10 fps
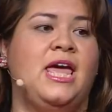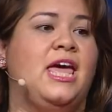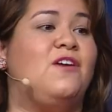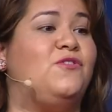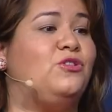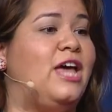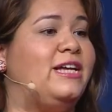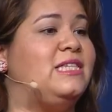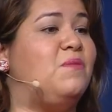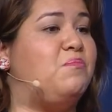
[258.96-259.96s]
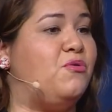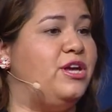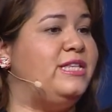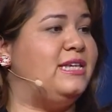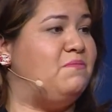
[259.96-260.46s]
If you'd like to
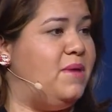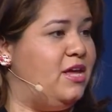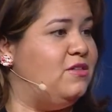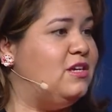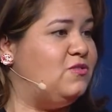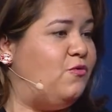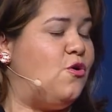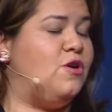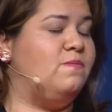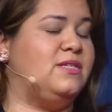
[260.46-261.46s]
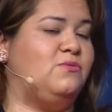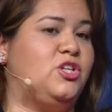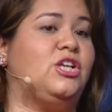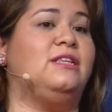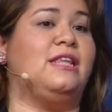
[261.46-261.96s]
print and mail these forms,
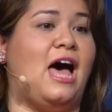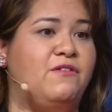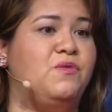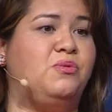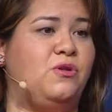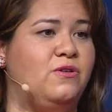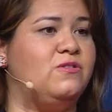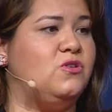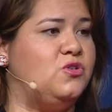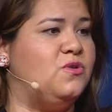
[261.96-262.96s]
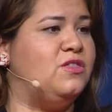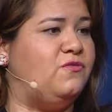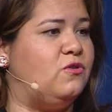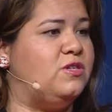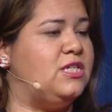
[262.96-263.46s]
which a lot of employers are doing the
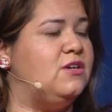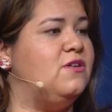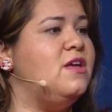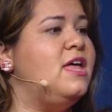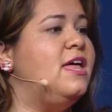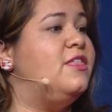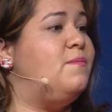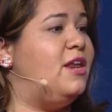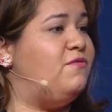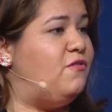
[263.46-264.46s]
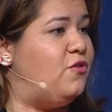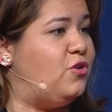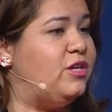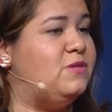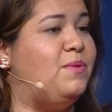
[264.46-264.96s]
first year, the
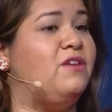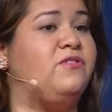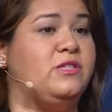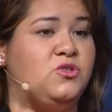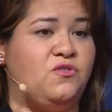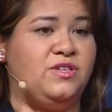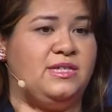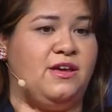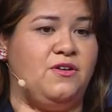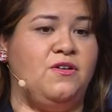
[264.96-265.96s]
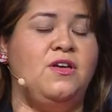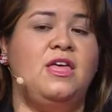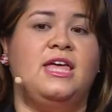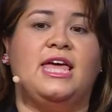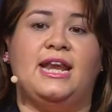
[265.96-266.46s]
Benefitfocus Benefit Service Center
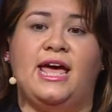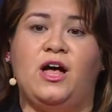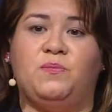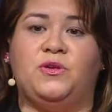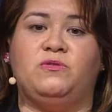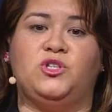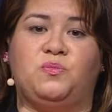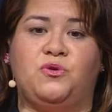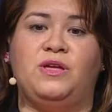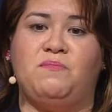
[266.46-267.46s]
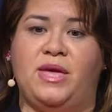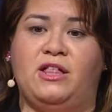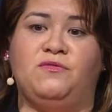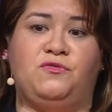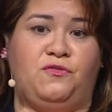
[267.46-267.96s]
can help you to print, mail,
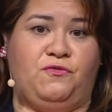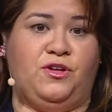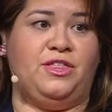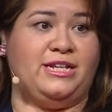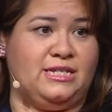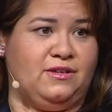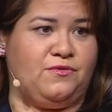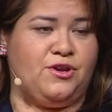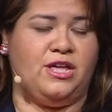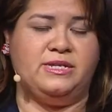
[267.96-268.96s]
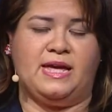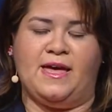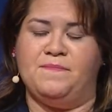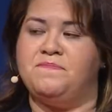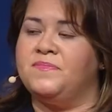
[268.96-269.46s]
and fulfill that delivery on
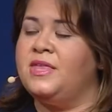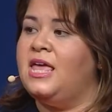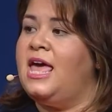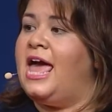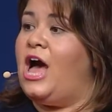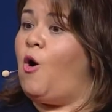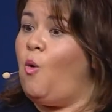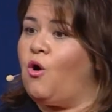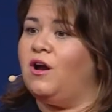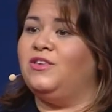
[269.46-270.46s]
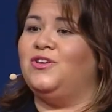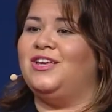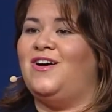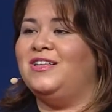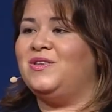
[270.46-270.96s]
time. Or you
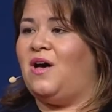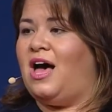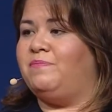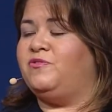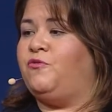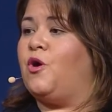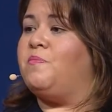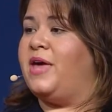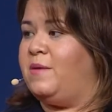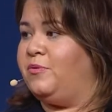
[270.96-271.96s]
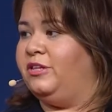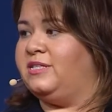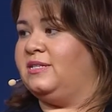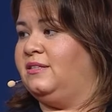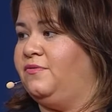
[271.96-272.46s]
can also opt for
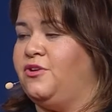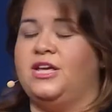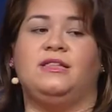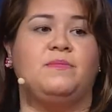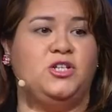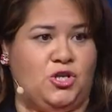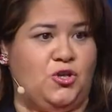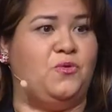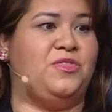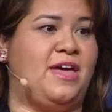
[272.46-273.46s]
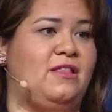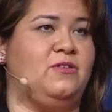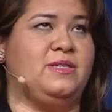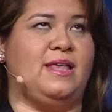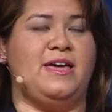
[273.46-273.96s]
paperless delivery. Let me show you what that
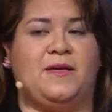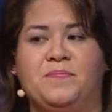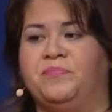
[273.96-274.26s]
looks like.